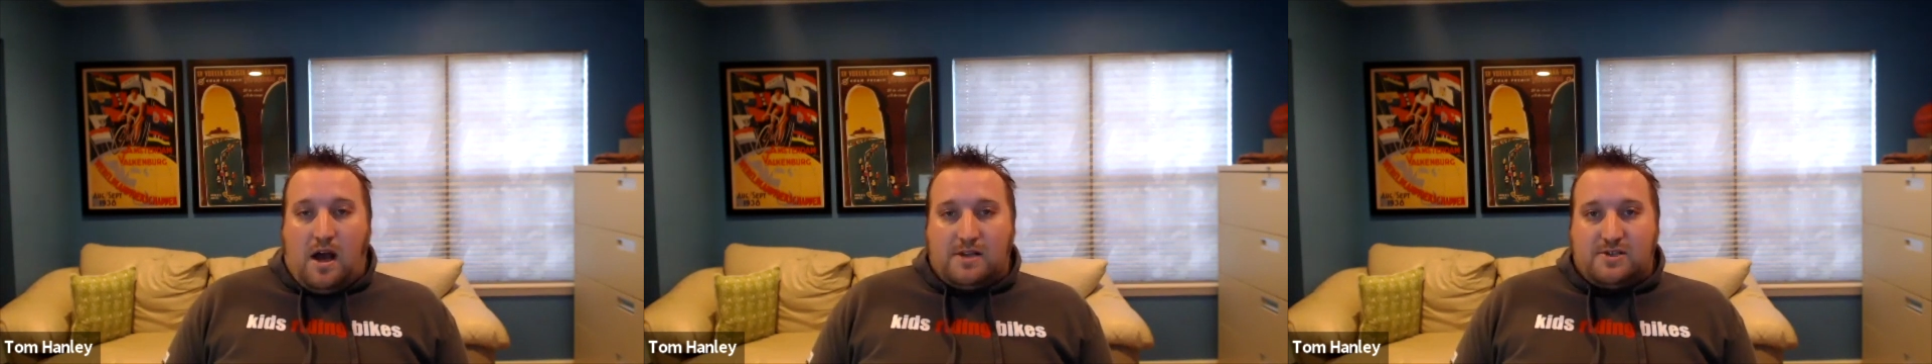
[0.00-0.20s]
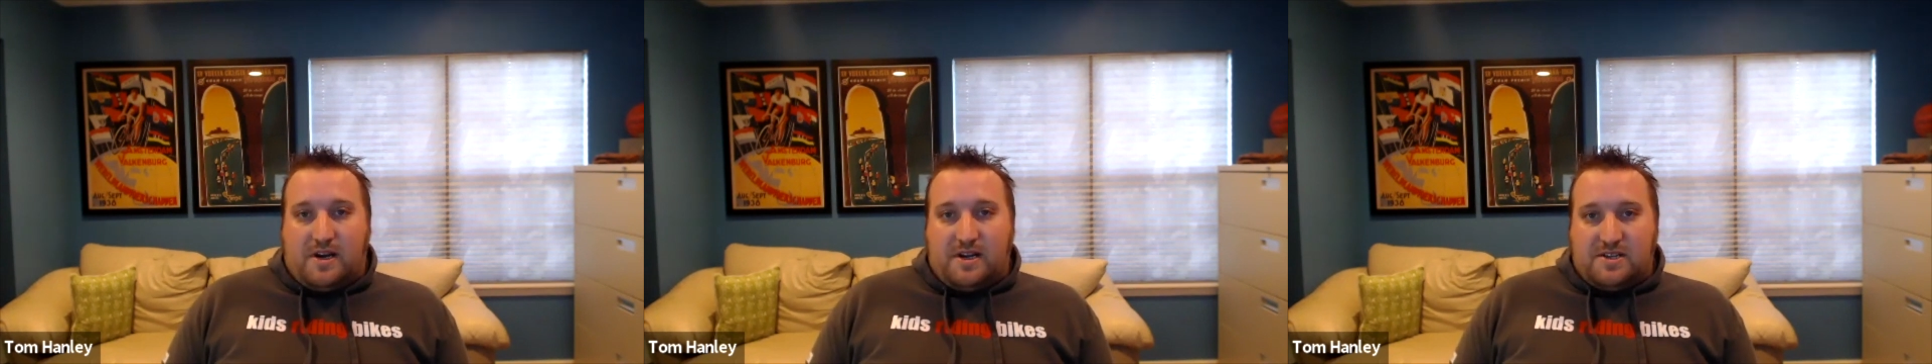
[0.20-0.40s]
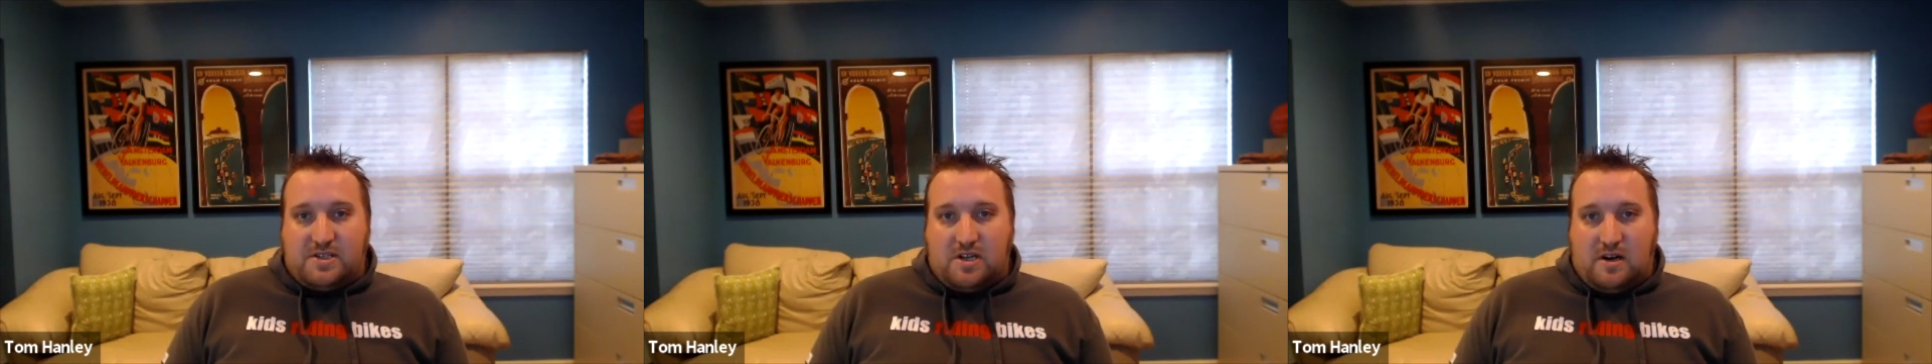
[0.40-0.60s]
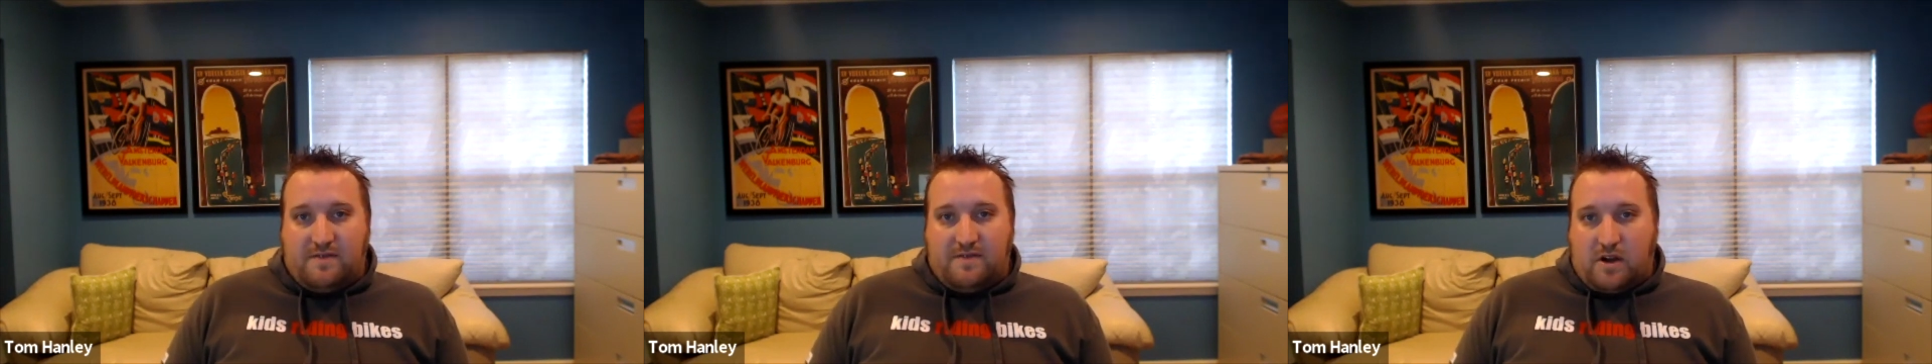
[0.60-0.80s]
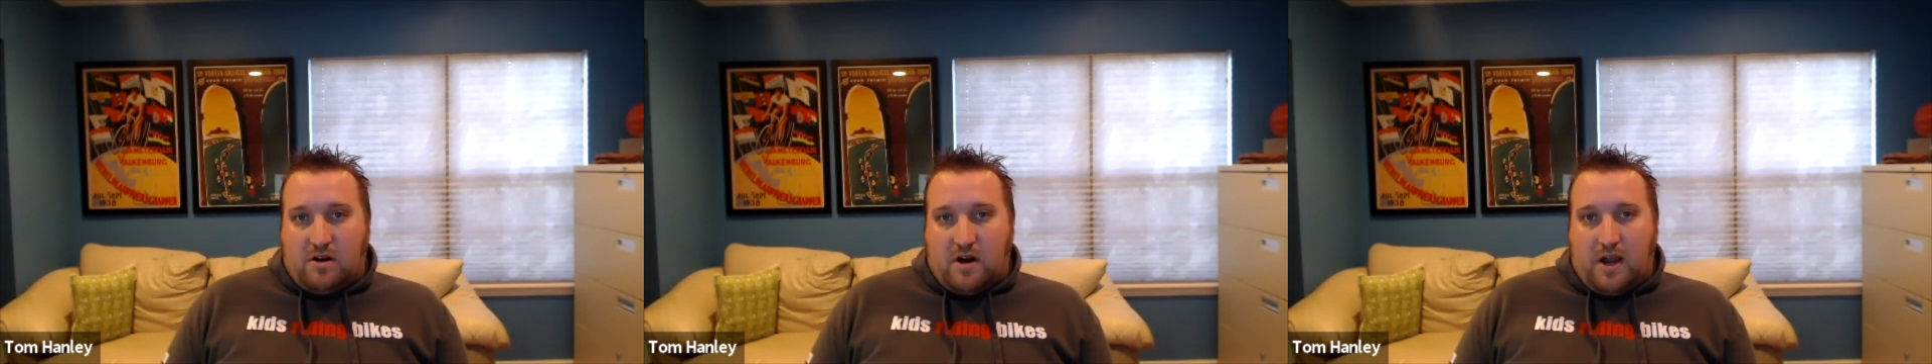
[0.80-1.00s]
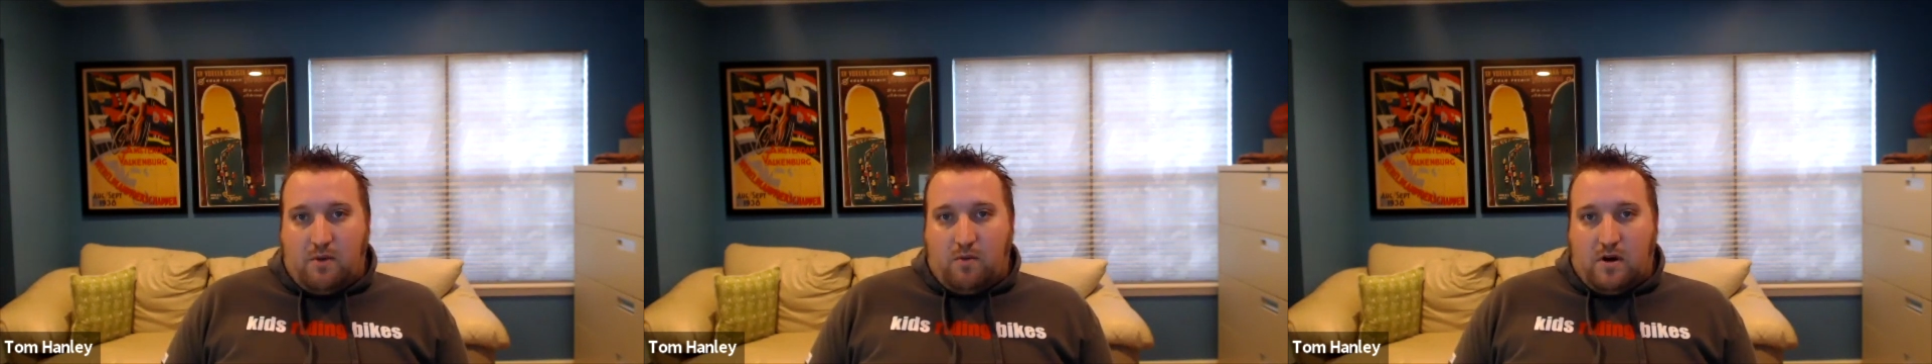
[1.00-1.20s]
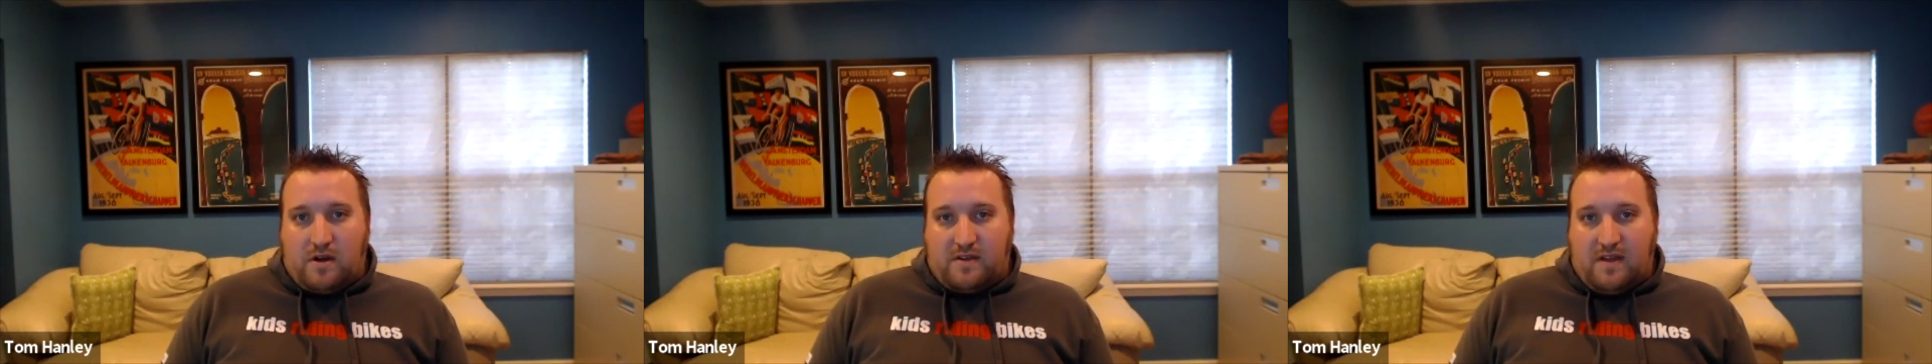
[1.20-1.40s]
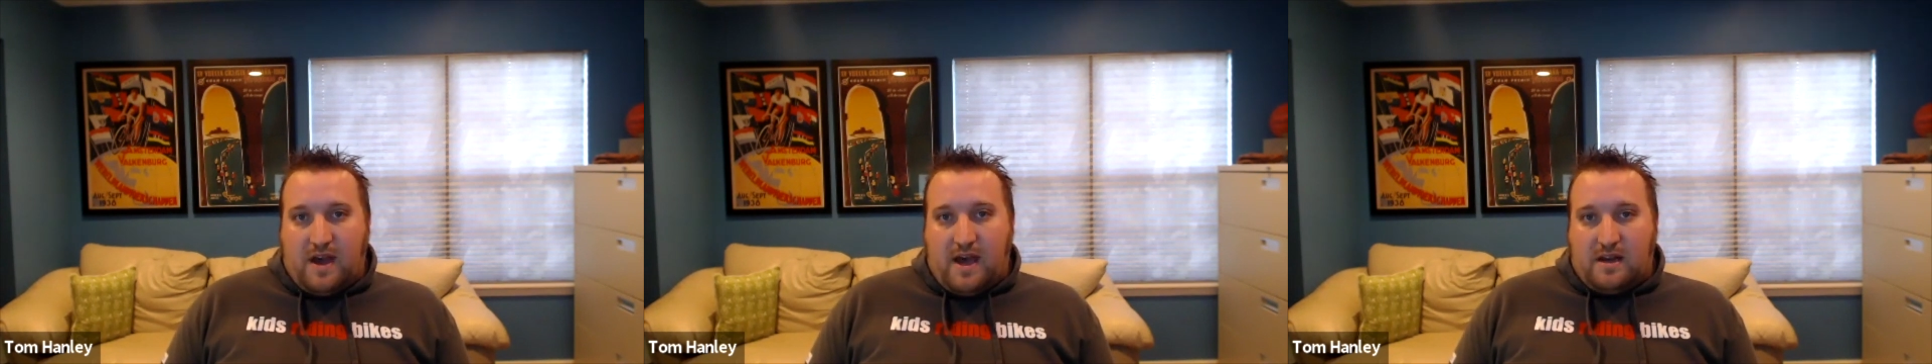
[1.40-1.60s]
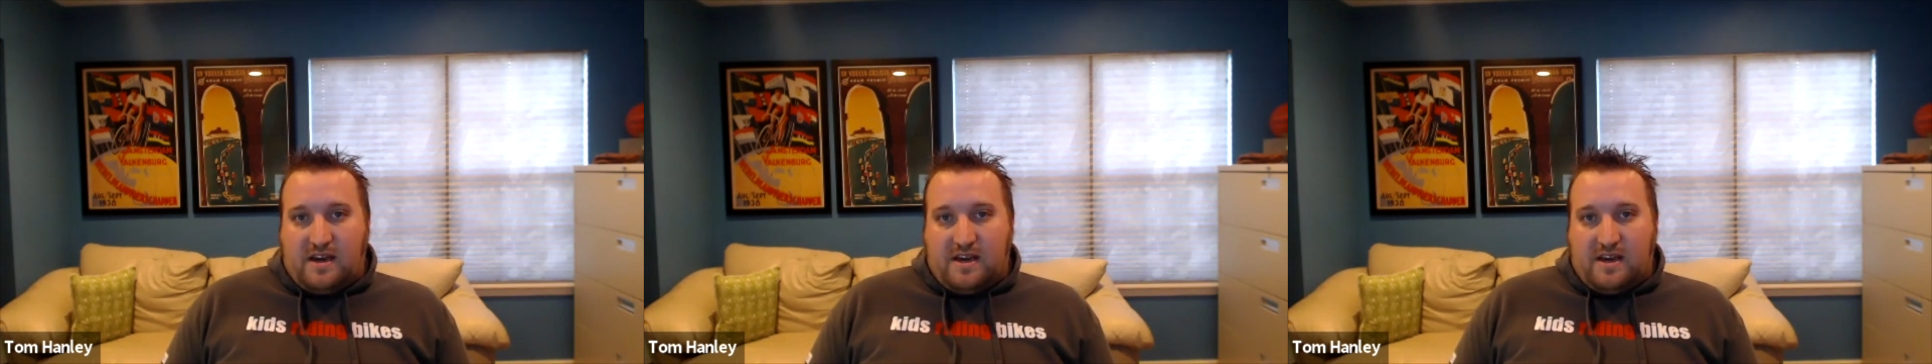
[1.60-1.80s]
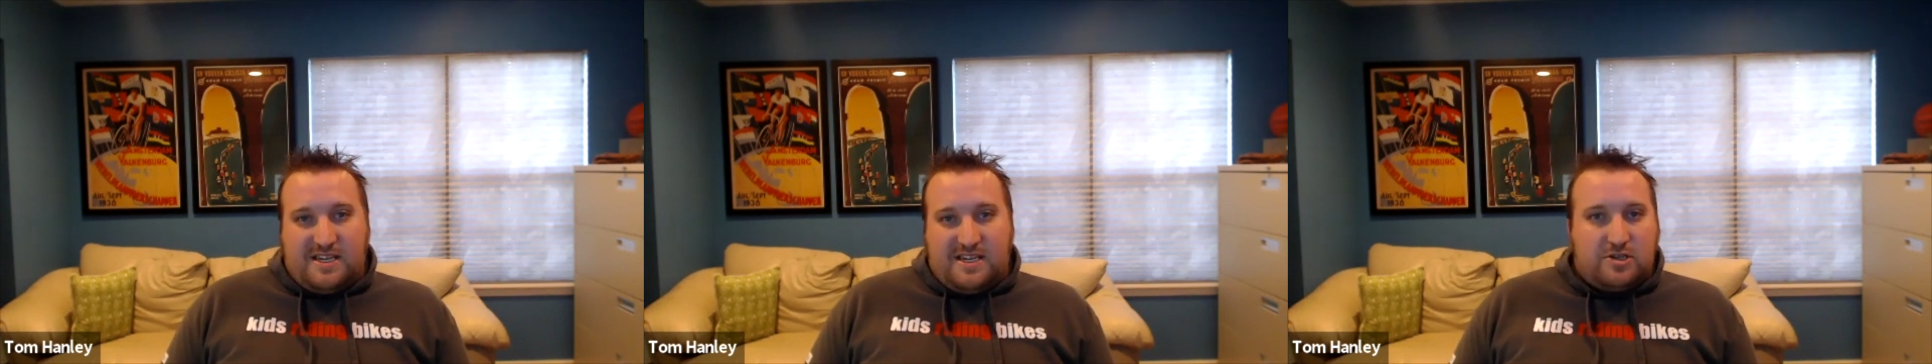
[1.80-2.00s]
trying to serve the great work that
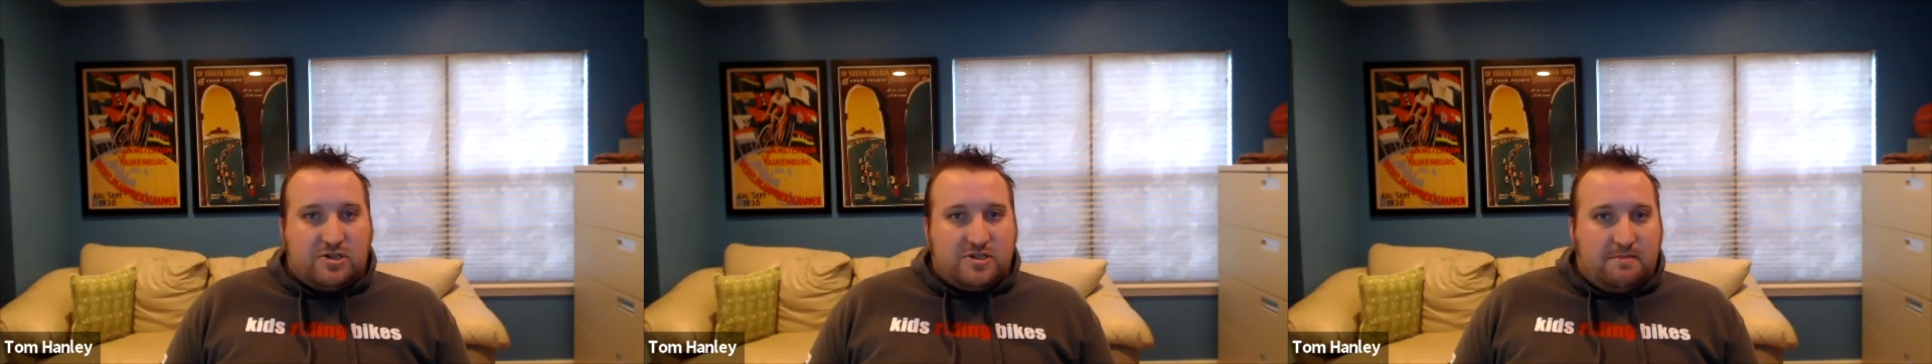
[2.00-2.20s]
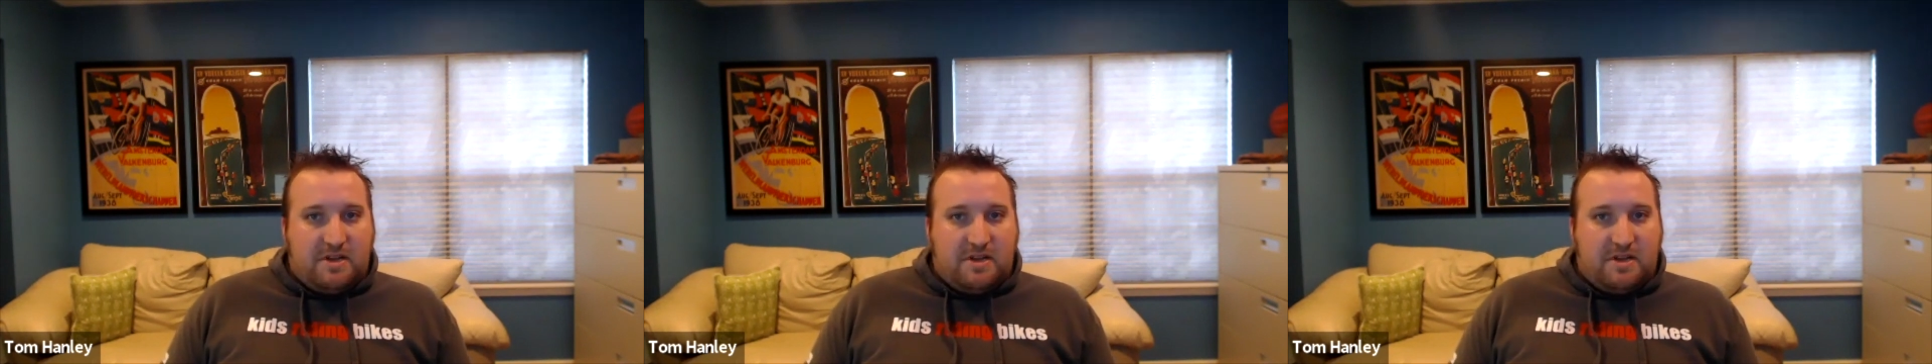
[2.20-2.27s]
teachers,